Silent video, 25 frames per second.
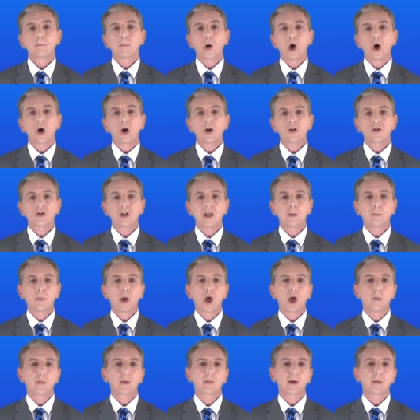Partially
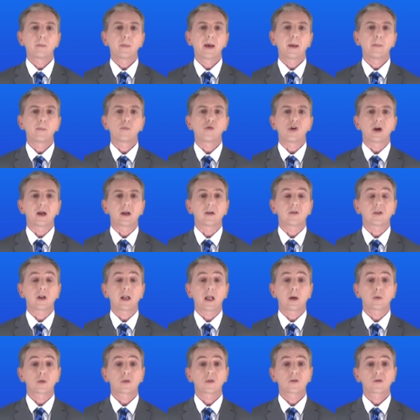permeable membranes
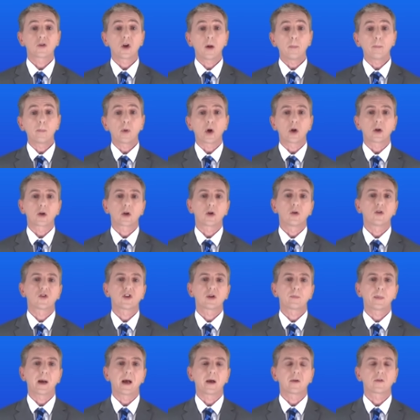allow some molecules
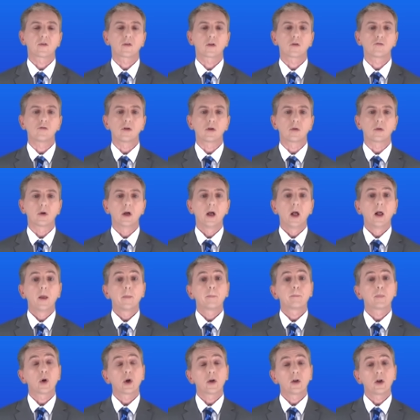to pass through,
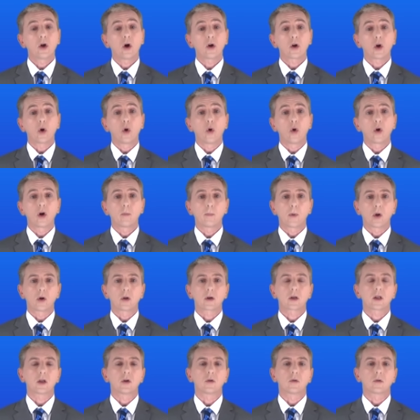but not all
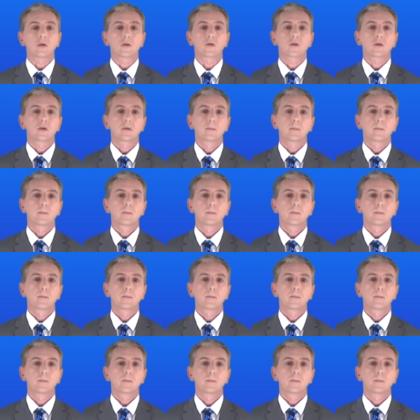molecules.